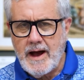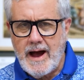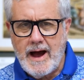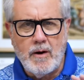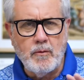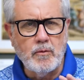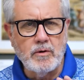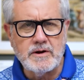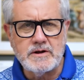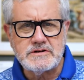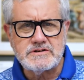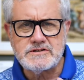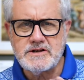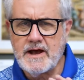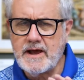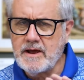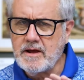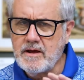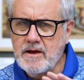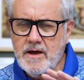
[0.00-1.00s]
I want to
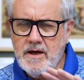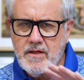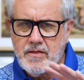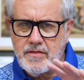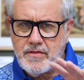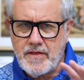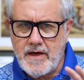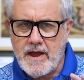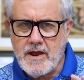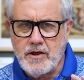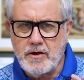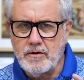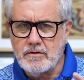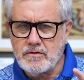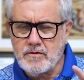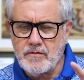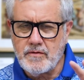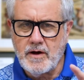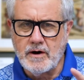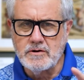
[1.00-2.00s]
say thank you
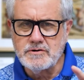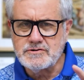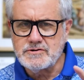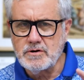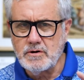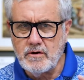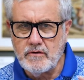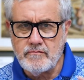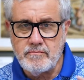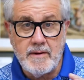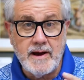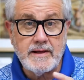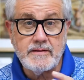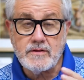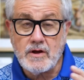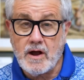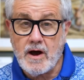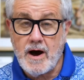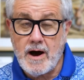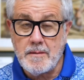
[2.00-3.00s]
to those who have made
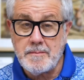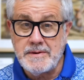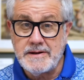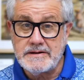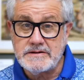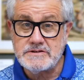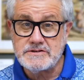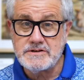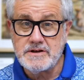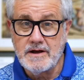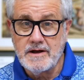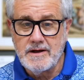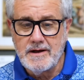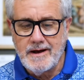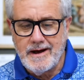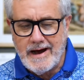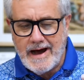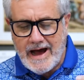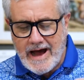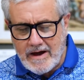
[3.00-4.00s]
the comments.
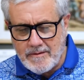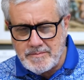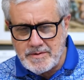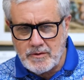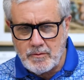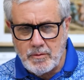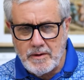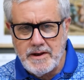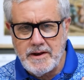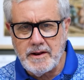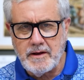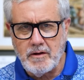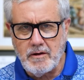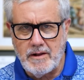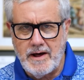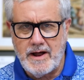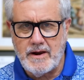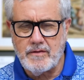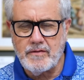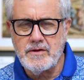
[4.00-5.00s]
I've been reading a
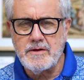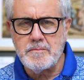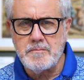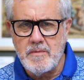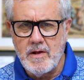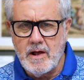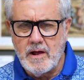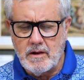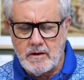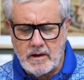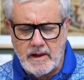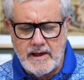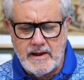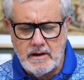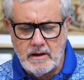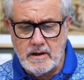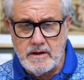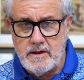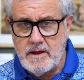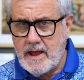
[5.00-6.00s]
lot of them
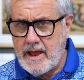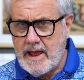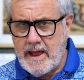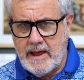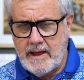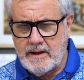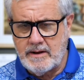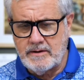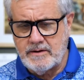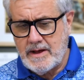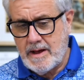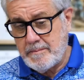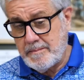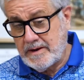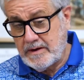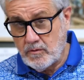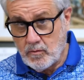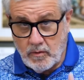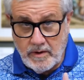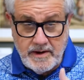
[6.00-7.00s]
lately, and
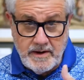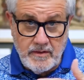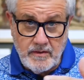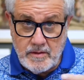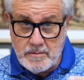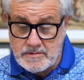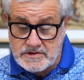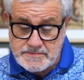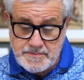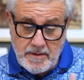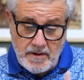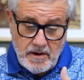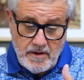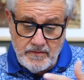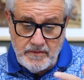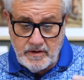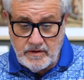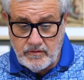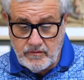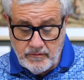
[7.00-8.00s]
reading them as part
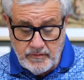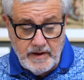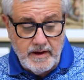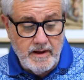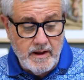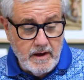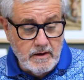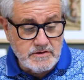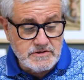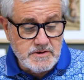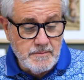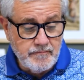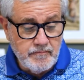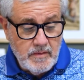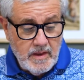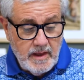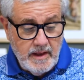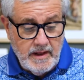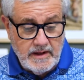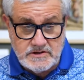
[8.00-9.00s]
of these videos.
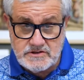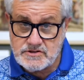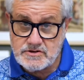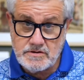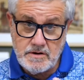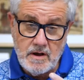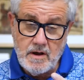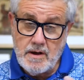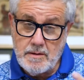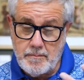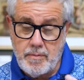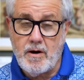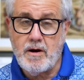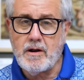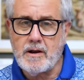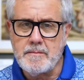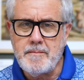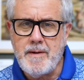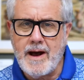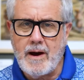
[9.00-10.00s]
It's
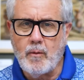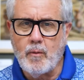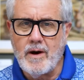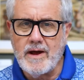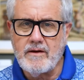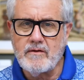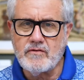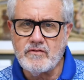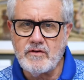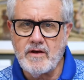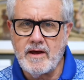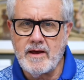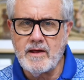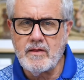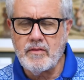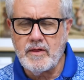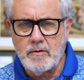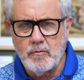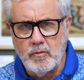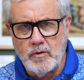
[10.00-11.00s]
partly my way of
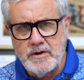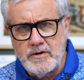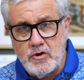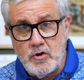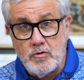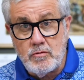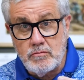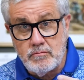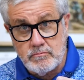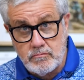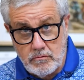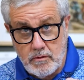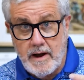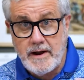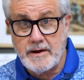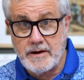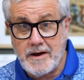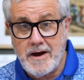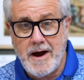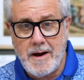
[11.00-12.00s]
saying that when you
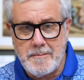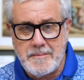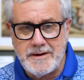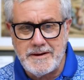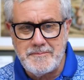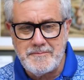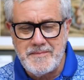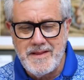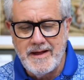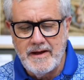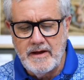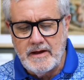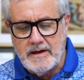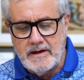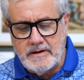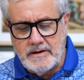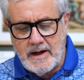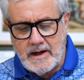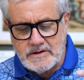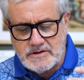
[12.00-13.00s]
write a comment,
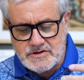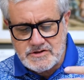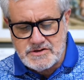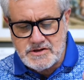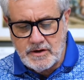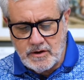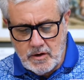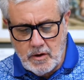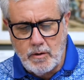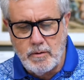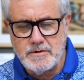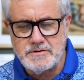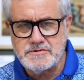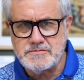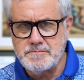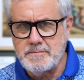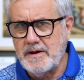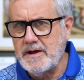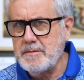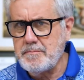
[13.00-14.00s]
it not just
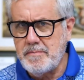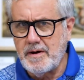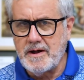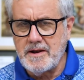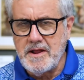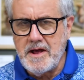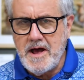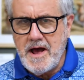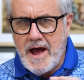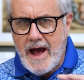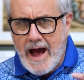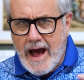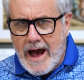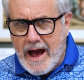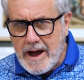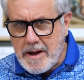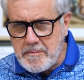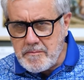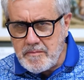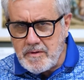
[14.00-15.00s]
encouraged me, but
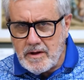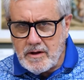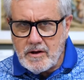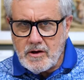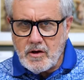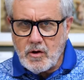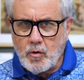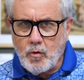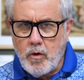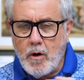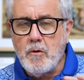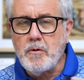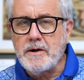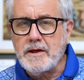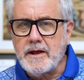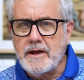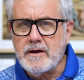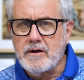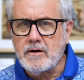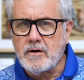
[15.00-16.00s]
I'm
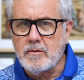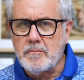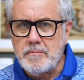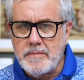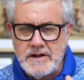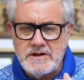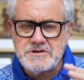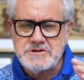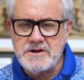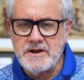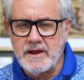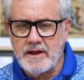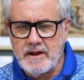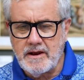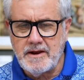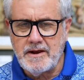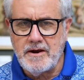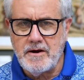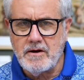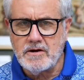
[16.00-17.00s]
quoting it or mentioning
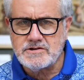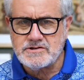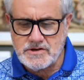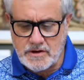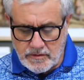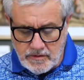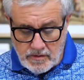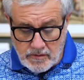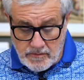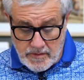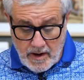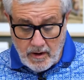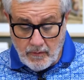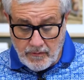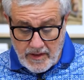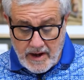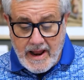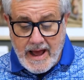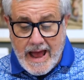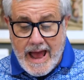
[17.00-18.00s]
it here so you'll know
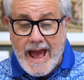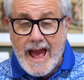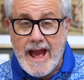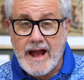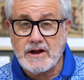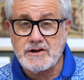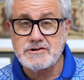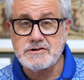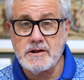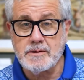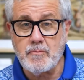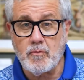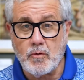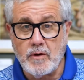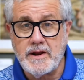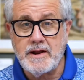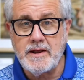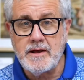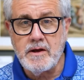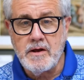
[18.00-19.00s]
that I actually am
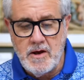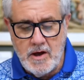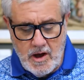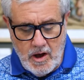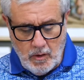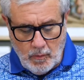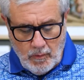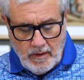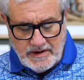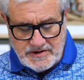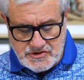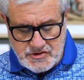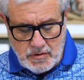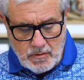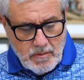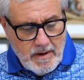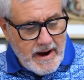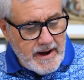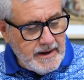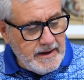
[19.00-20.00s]
reading what
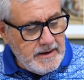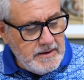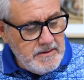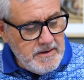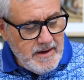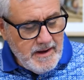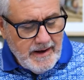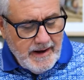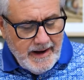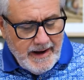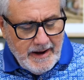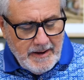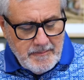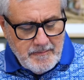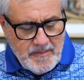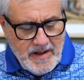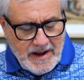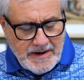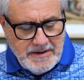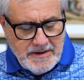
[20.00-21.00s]
you're writing.
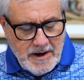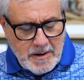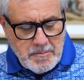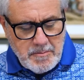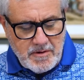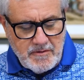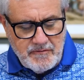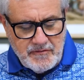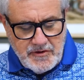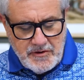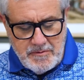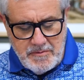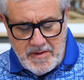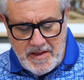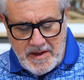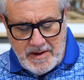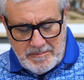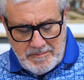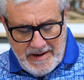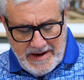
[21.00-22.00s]
A number of you
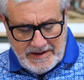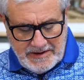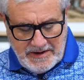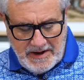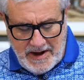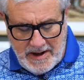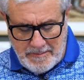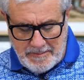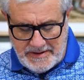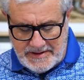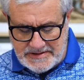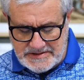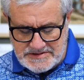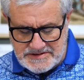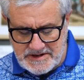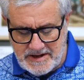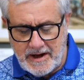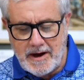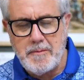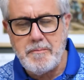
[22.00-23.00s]
made
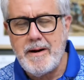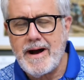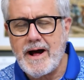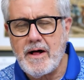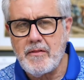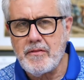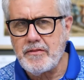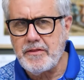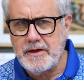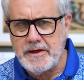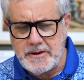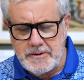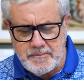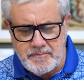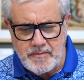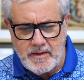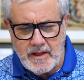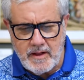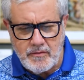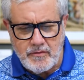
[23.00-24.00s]
comments about the
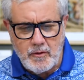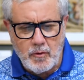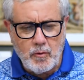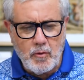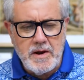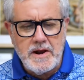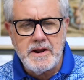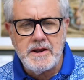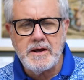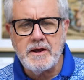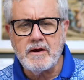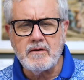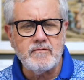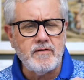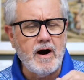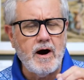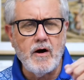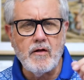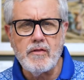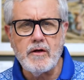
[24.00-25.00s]
reading of
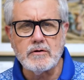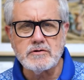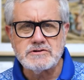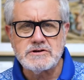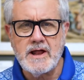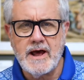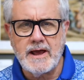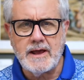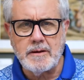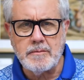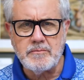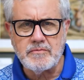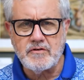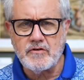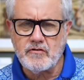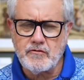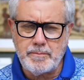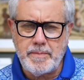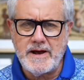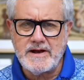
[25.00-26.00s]
all those names,
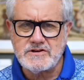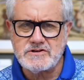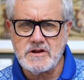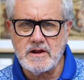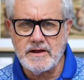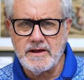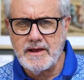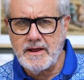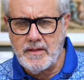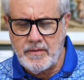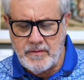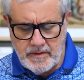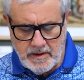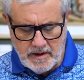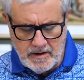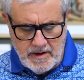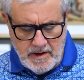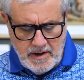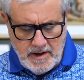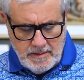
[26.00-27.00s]
especially in
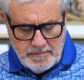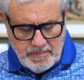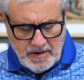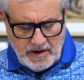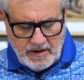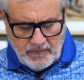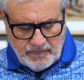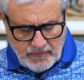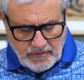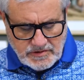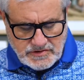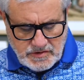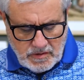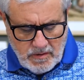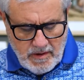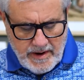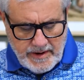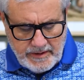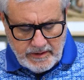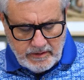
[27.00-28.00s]
the book of First
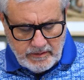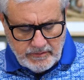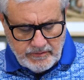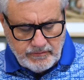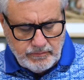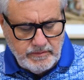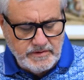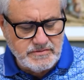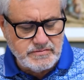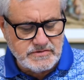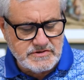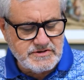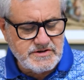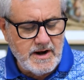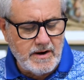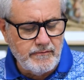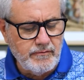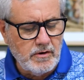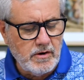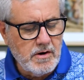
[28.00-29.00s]
Chronicles, which was
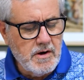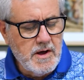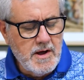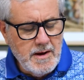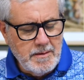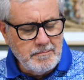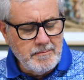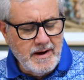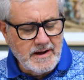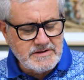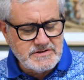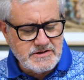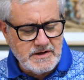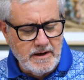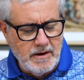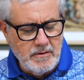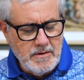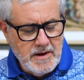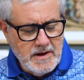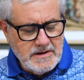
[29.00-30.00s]
several months
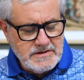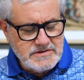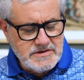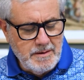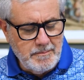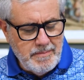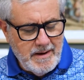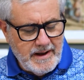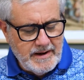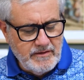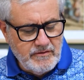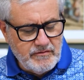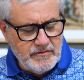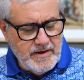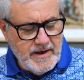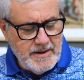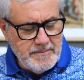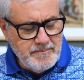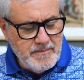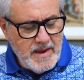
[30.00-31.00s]
ago. Somebody
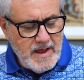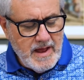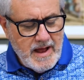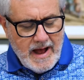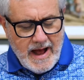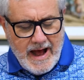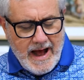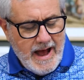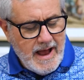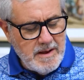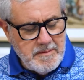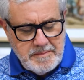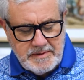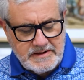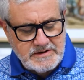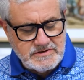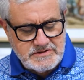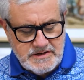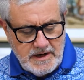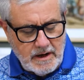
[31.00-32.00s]
said, I am
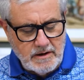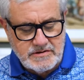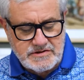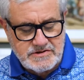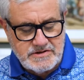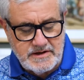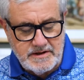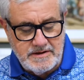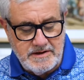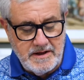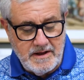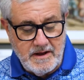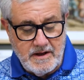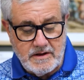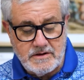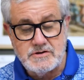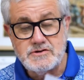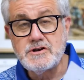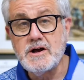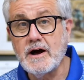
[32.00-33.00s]
exhausted
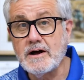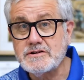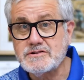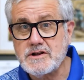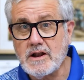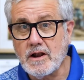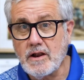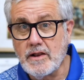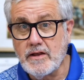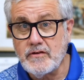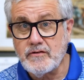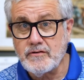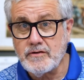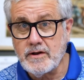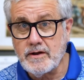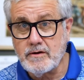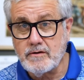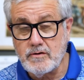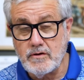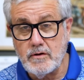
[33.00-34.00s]
just
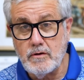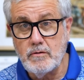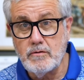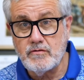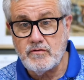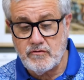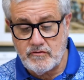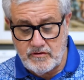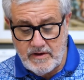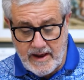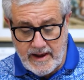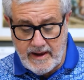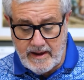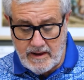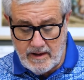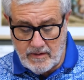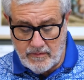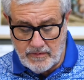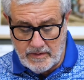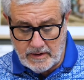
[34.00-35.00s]
listening to you
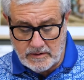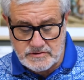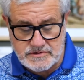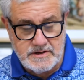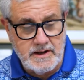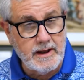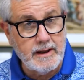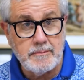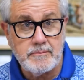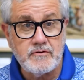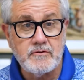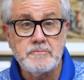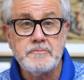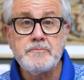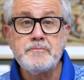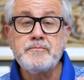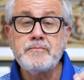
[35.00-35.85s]
say those names.